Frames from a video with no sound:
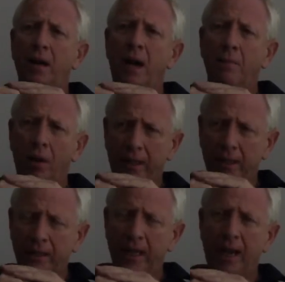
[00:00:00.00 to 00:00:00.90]
I
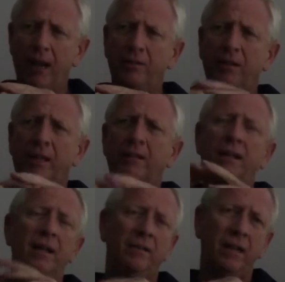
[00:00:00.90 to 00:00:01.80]
marketed the house. Like I
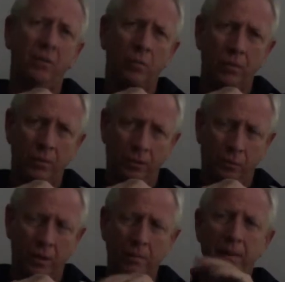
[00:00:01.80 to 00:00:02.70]
said, it's got a, it's
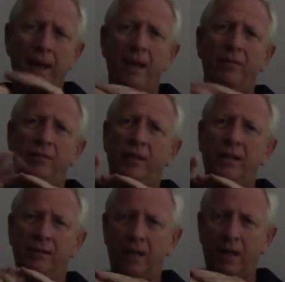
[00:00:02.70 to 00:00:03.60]
one bath, so
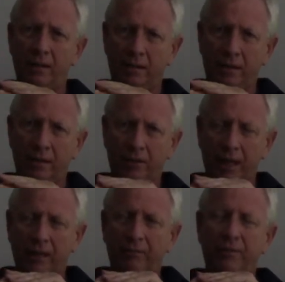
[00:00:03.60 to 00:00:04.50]
that's not an
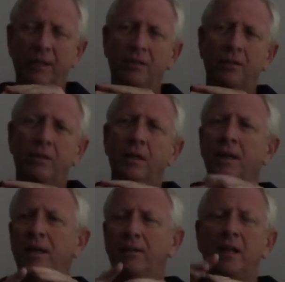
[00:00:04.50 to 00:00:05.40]
attractive feature.
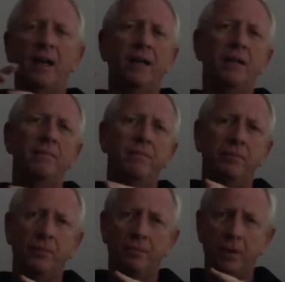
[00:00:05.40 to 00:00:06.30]
It's not in the
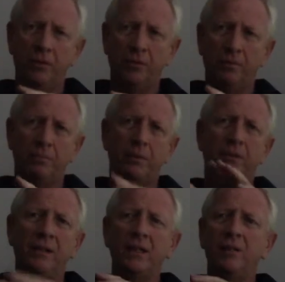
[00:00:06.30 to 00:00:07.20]
most
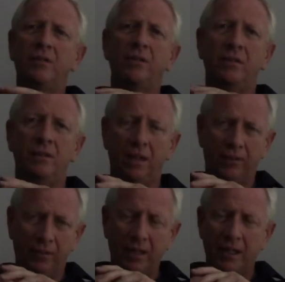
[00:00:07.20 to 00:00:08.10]
prestigious Uh,
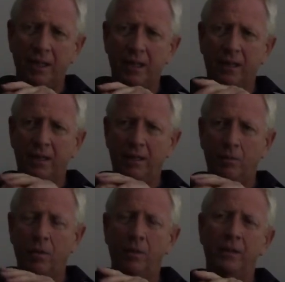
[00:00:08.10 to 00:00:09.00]
city in, in the
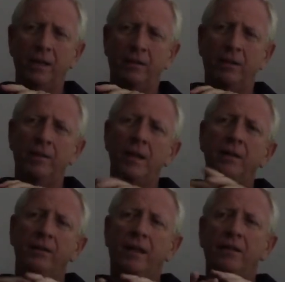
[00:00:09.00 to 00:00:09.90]
world either,
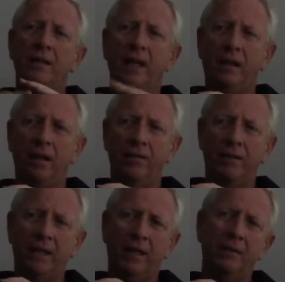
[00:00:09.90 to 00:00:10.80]
so that's another
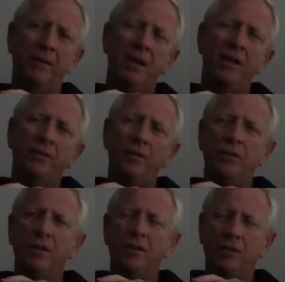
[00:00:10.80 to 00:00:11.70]
negative. So
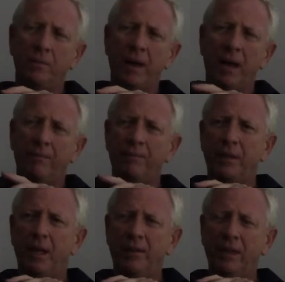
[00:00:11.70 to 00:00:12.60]
it took us about,
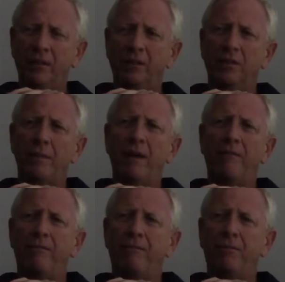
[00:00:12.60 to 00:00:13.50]
I think it took us about
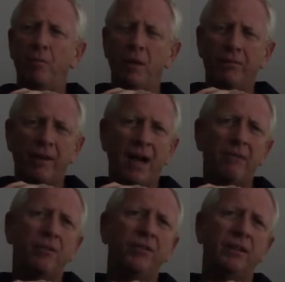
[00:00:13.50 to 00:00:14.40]

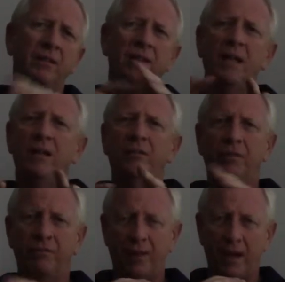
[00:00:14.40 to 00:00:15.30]
forty-five or sixty days to
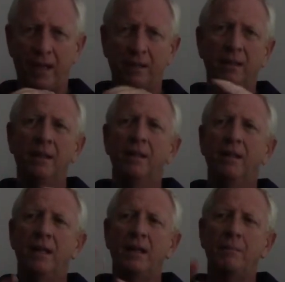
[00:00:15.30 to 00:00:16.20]
find
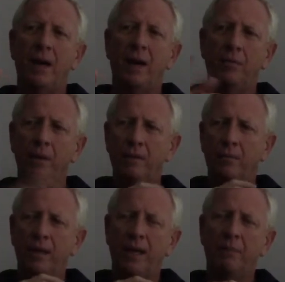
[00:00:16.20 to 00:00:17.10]
an end buyer. We,
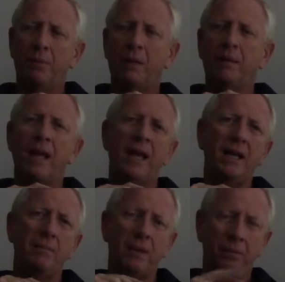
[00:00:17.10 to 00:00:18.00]
we had probably
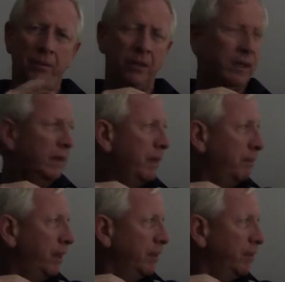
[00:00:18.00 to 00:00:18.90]
eighty people look at
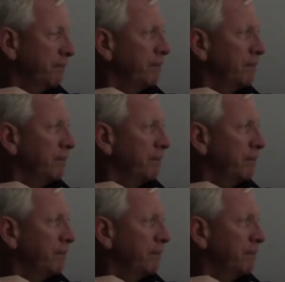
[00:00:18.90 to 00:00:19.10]
that place.